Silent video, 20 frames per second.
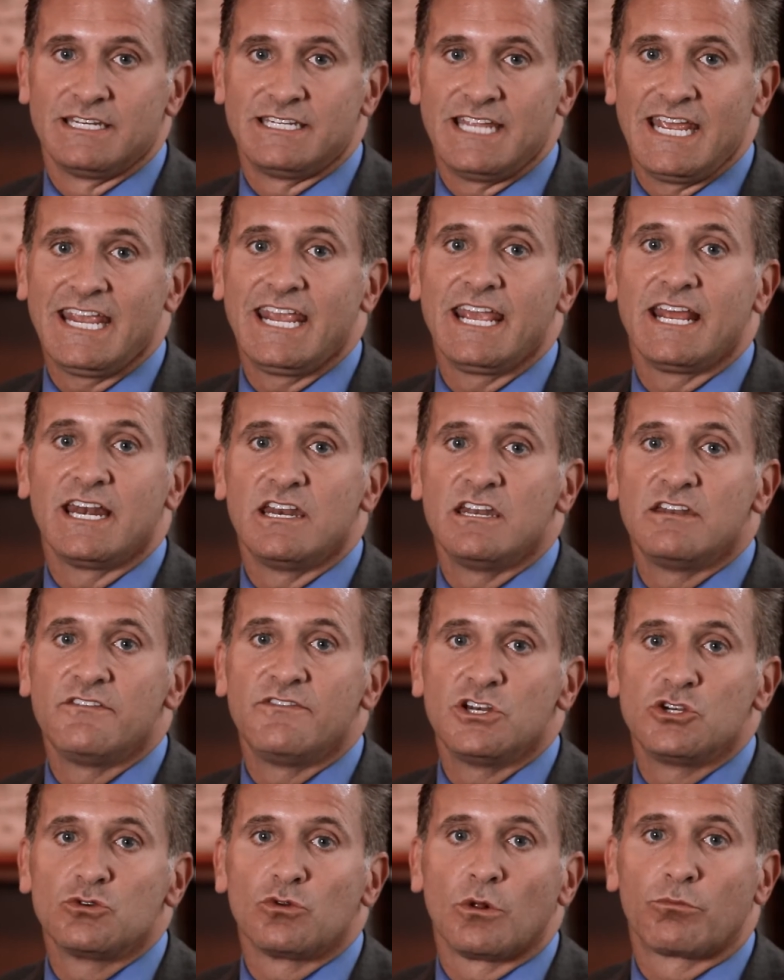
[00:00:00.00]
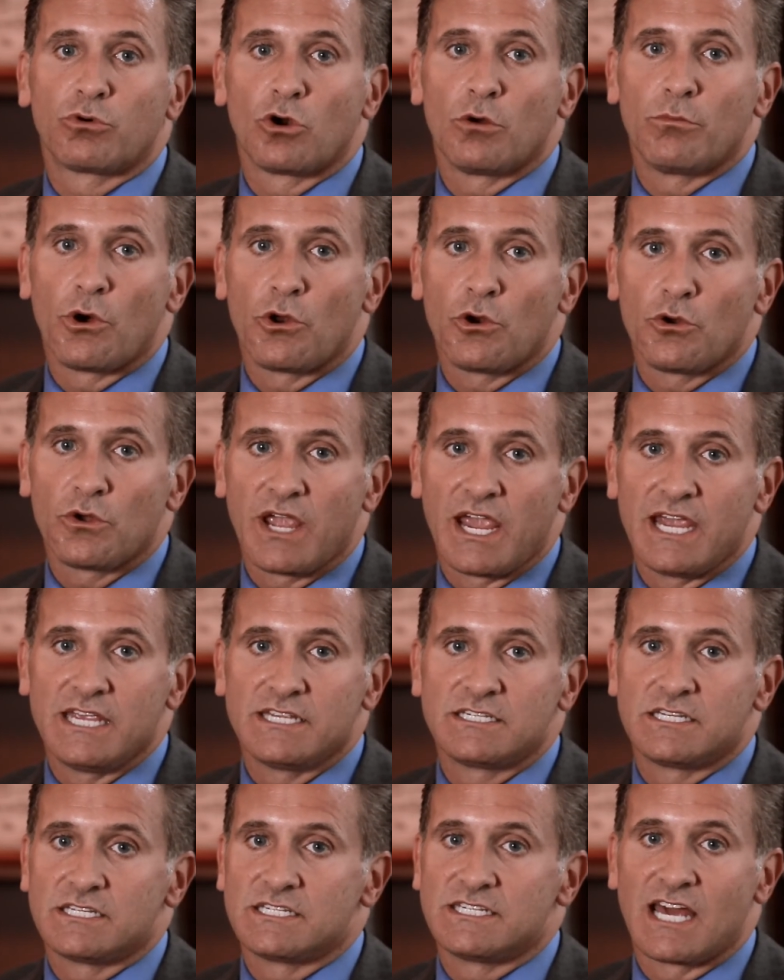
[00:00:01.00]
Taking an individual pro bono
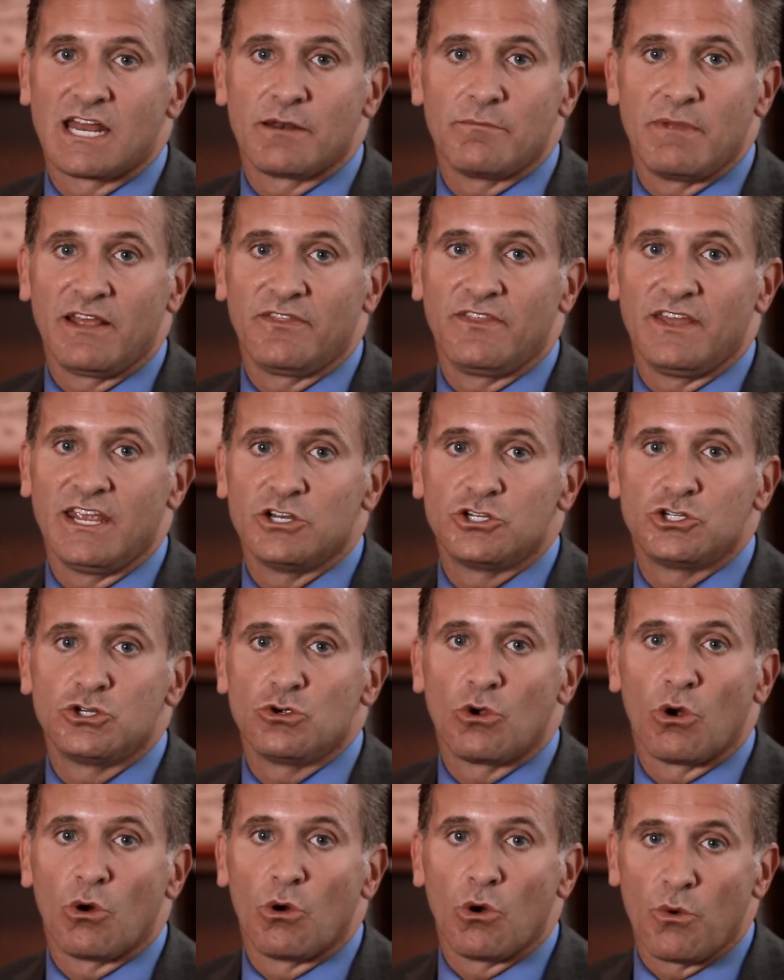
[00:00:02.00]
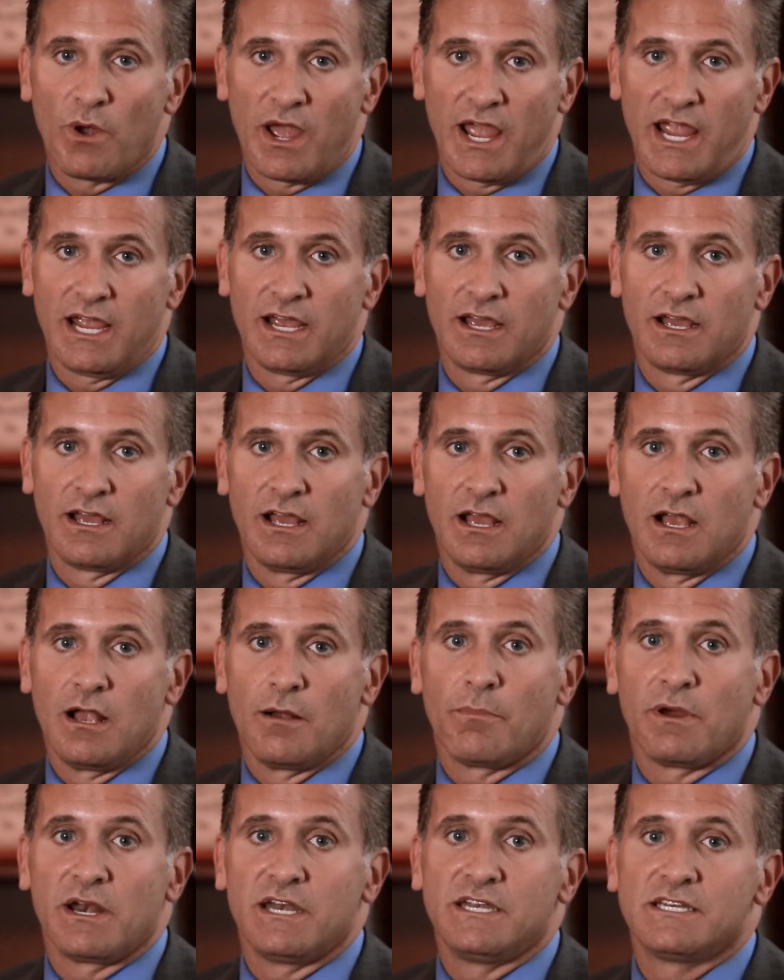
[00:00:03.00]
case does not make the issue go away,
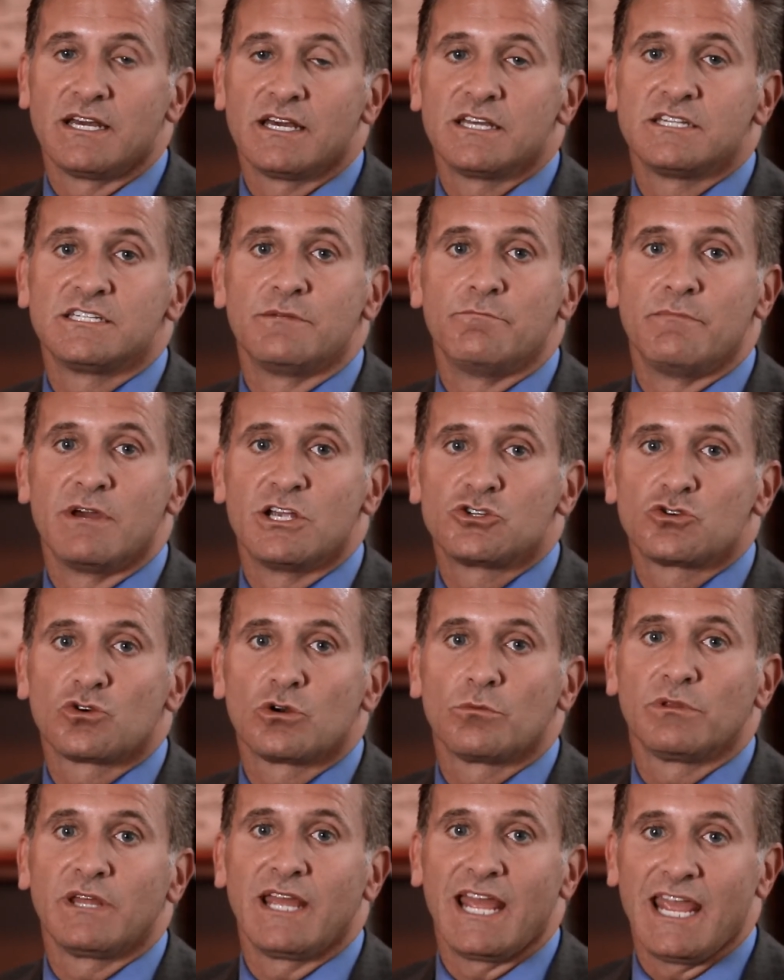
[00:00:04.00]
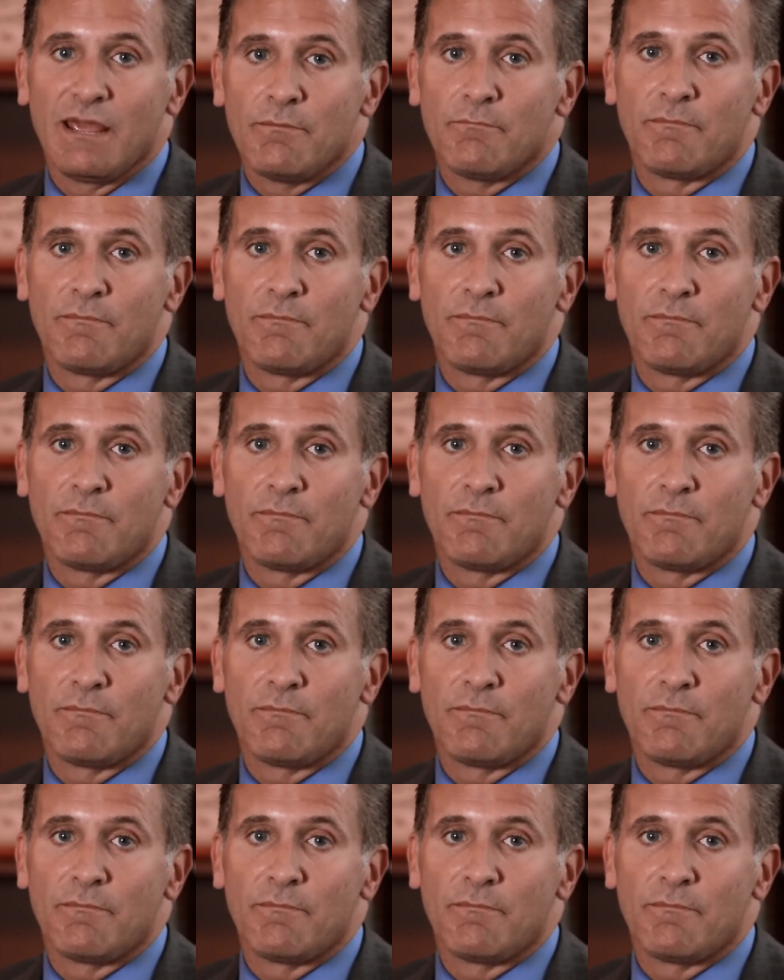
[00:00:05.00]
but it does immeasurably